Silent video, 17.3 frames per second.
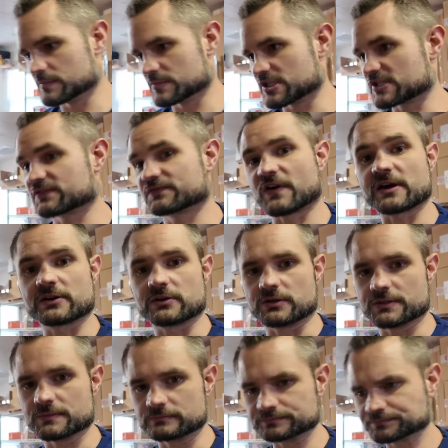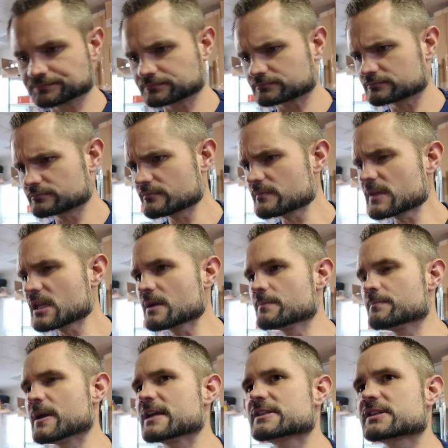just funneled
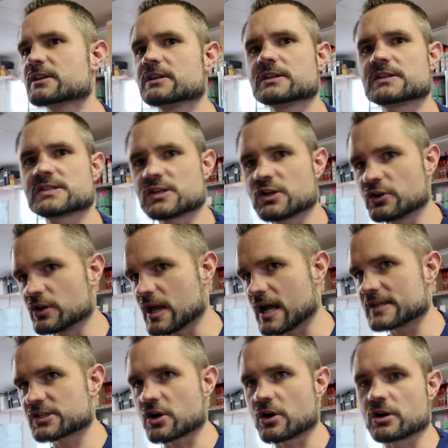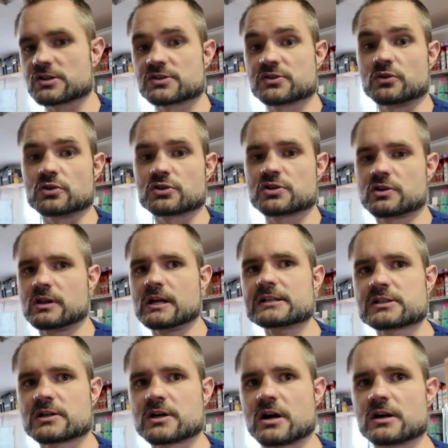basically into serialized cards and ultra
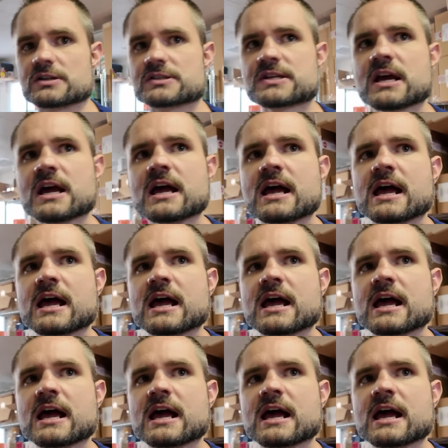collector cards